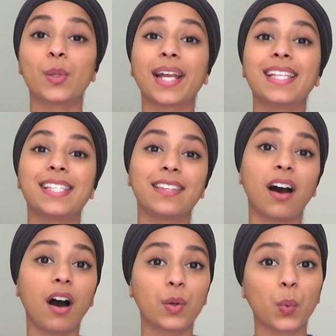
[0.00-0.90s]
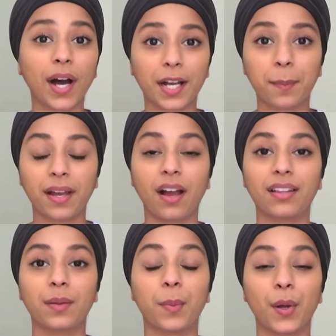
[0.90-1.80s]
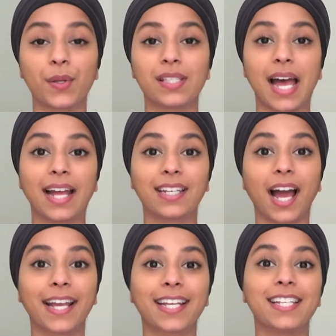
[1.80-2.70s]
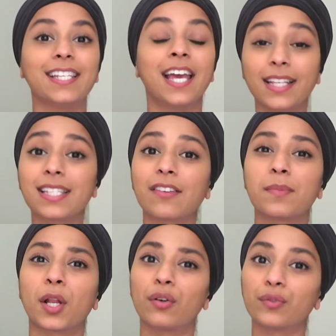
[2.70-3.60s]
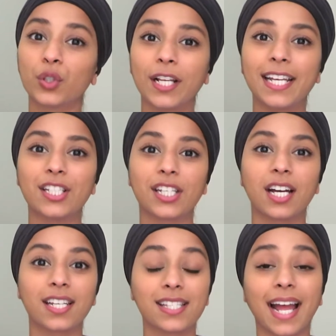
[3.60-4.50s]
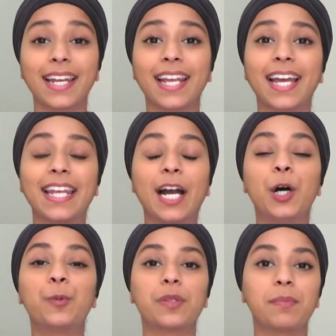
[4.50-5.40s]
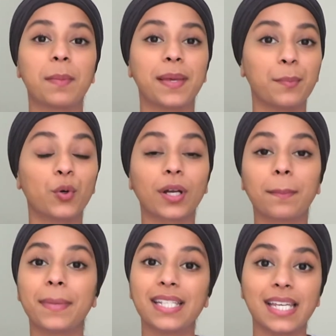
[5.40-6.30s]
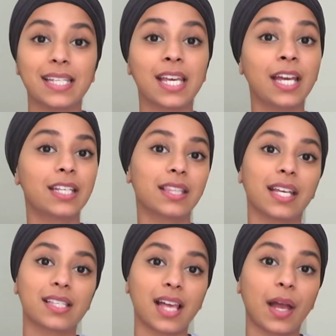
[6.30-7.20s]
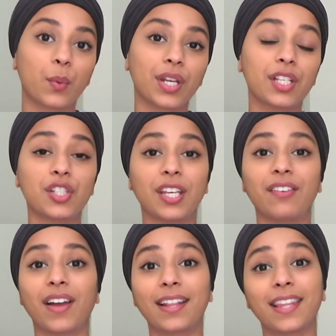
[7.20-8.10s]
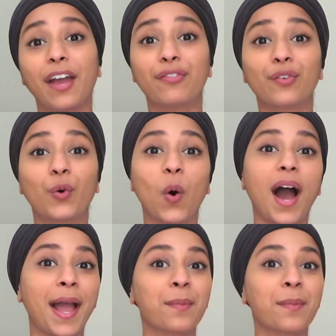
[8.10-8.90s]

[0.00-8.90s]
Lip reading: So I can see the hard work behind the pose, and this gives me a lot of knowledge and understanding, and it helps me be more committed to things that I want to achieve, and therefore I